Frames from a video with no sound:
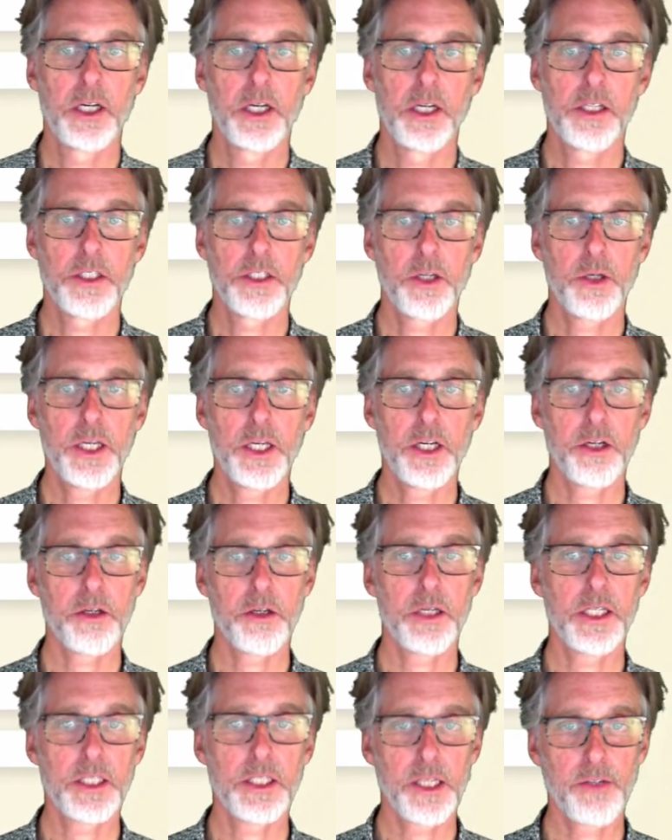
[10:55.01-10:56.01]
So here
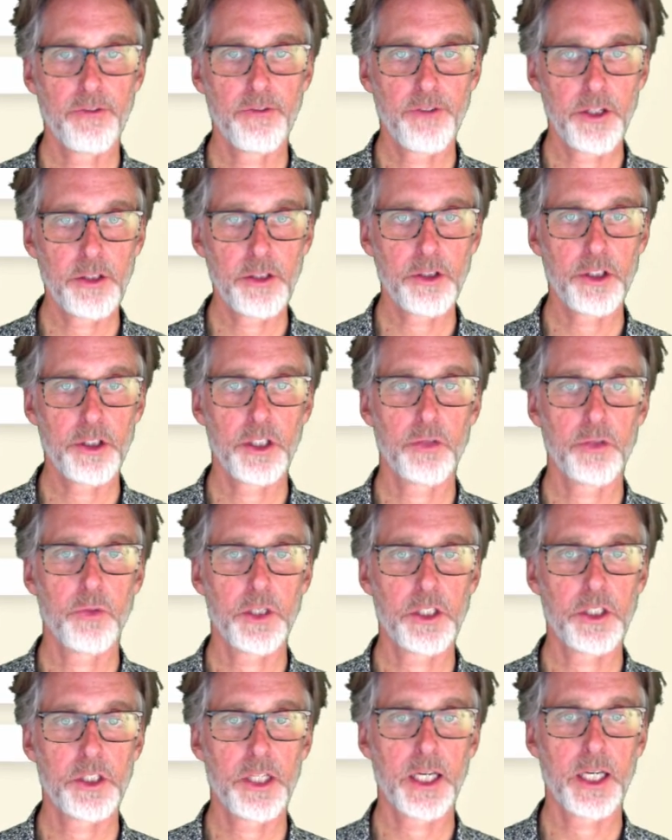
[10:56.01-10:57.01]
is a function
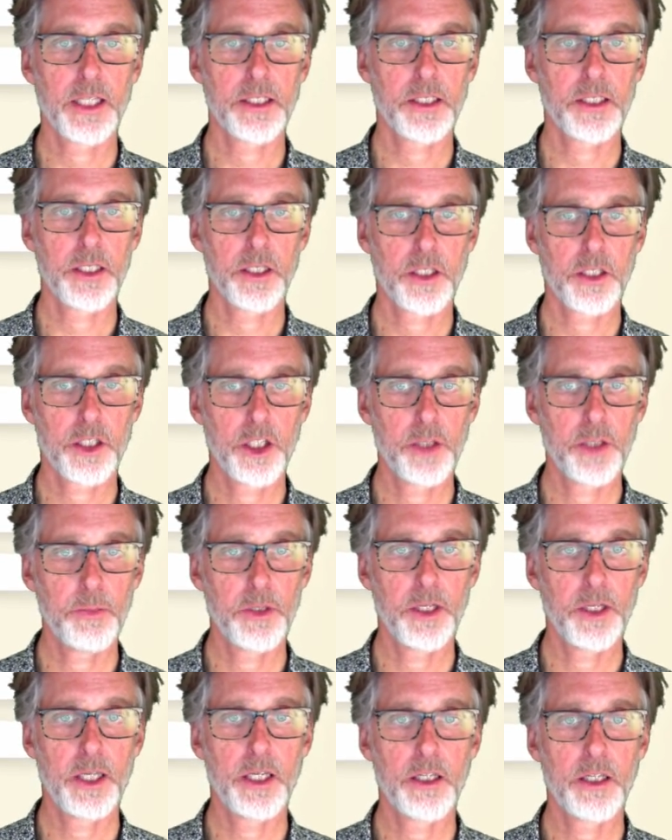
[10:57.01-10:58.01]
which takes the
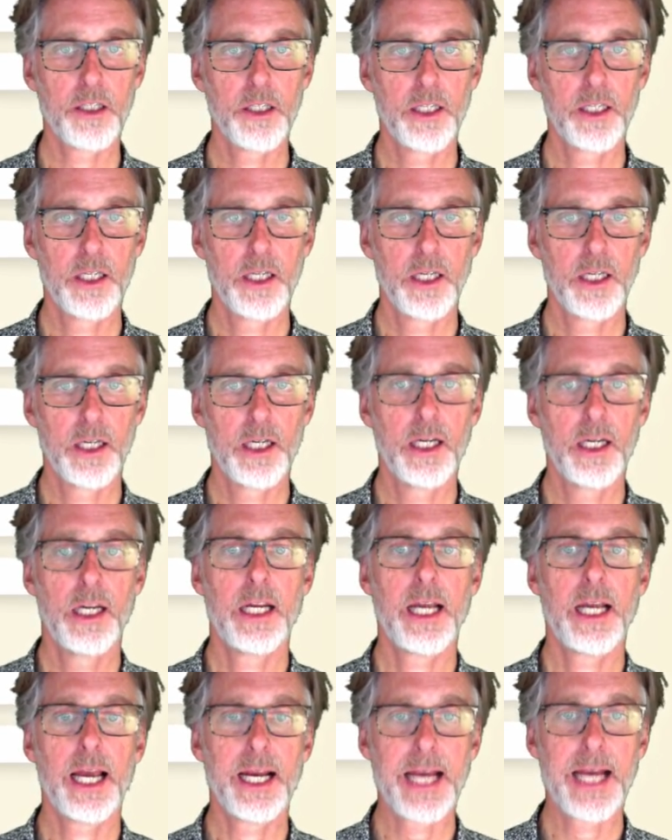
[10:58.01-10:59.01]
accumulator
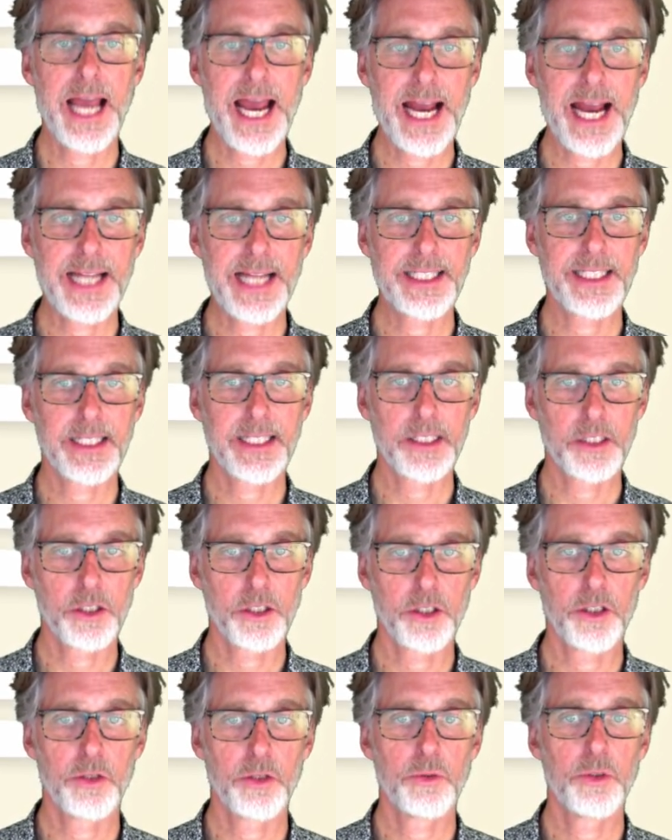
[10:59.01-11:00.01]
and adds it
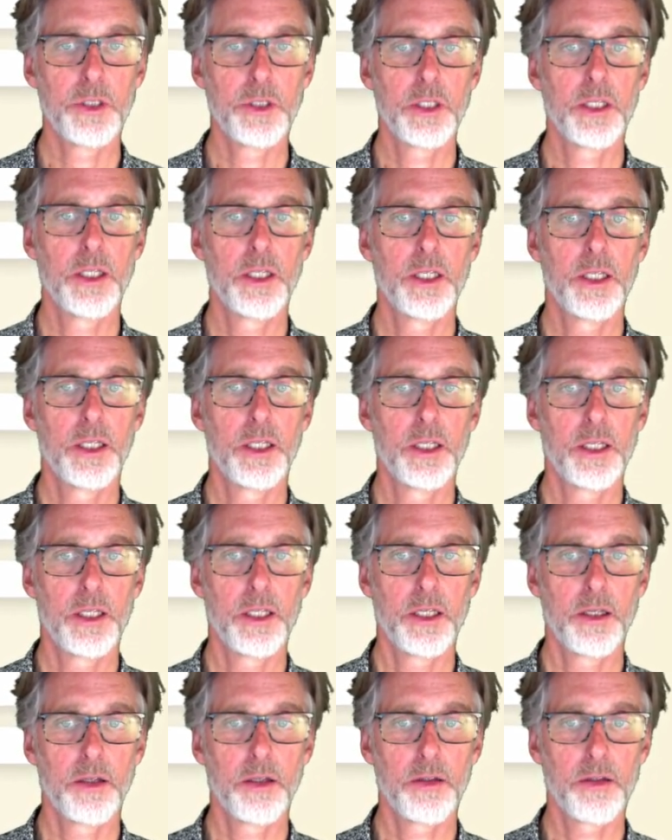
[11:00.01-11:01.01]
to
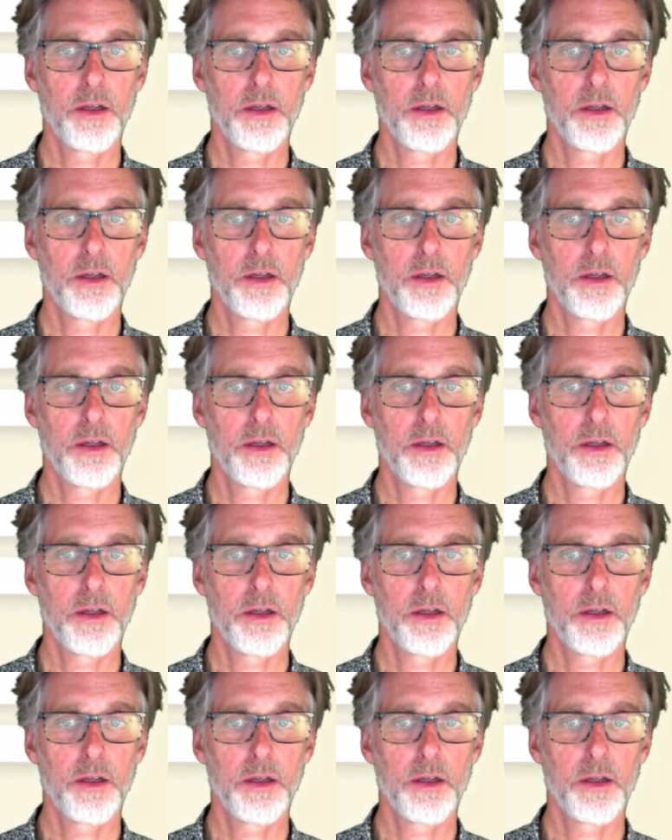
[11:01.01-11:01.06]
the